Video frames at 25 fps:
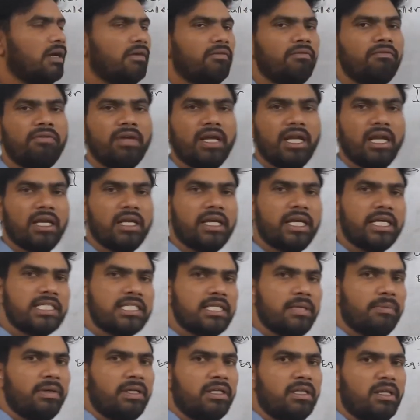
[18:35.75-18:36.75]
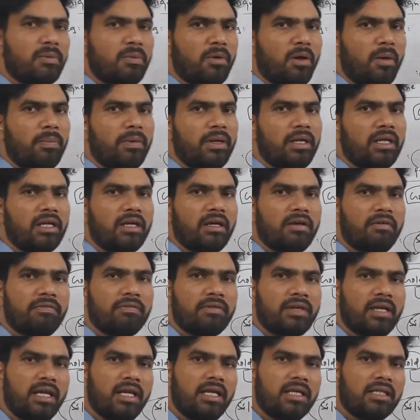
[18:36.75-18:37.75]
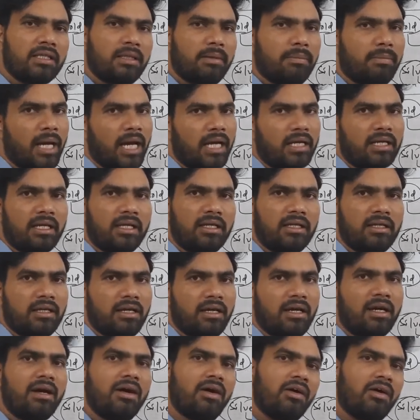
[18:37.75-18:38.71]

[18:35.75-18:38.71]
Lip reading: will exhibit the property of killing the bacteria.